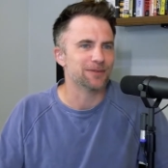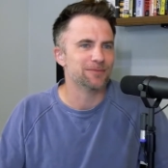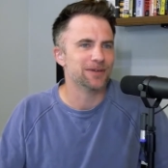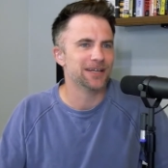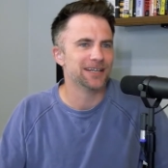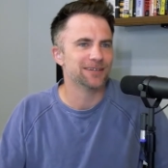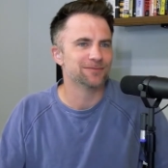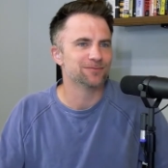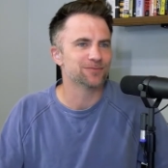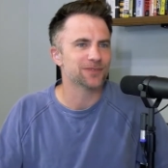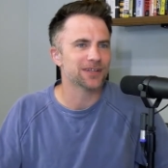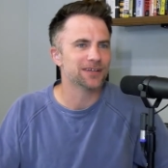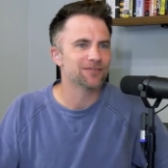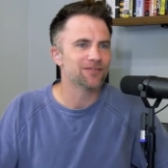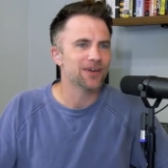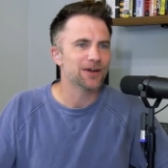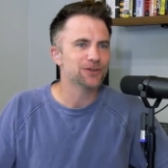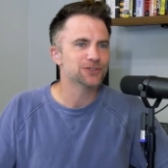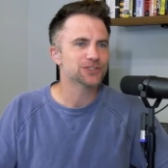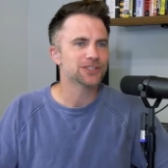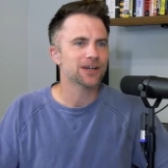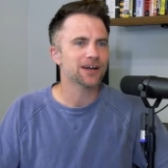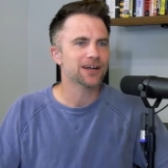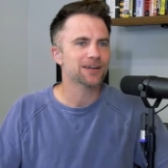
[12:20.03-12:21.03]
I mean, if I
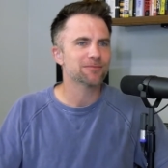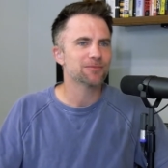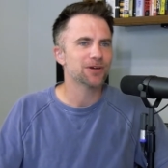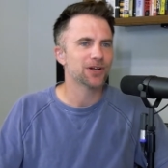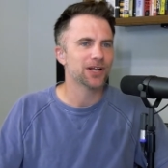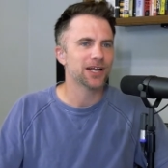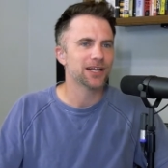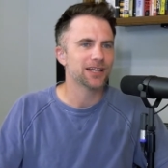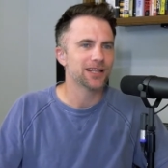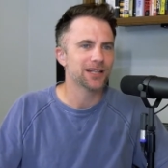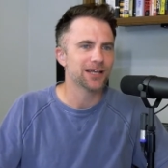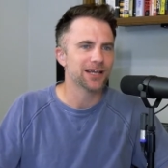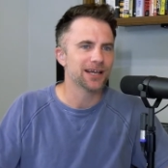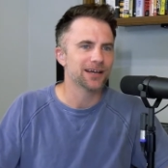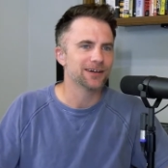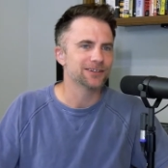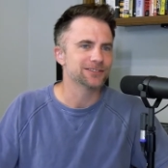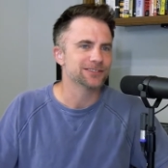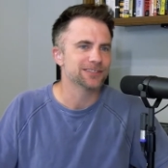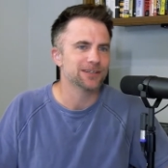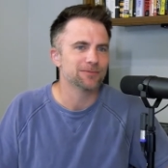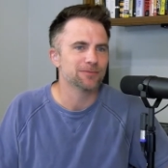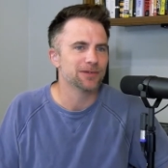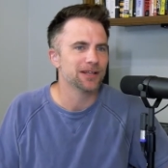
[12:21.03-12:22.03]
was talking about anything
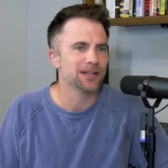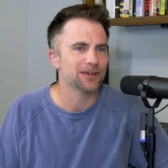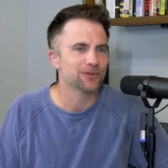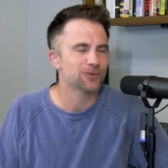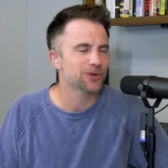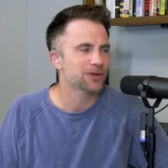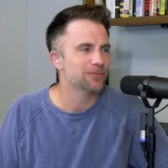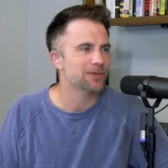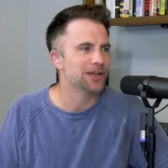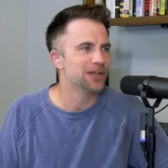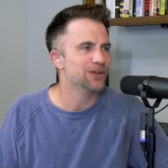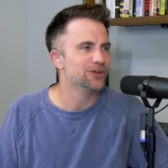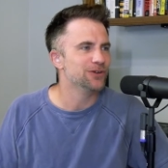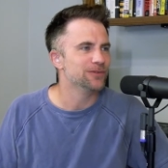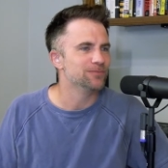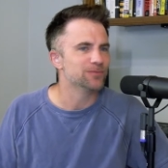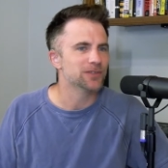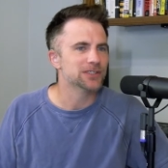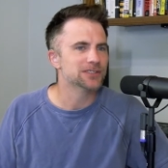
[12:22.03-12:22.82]
else, I'd be like, what am I doing?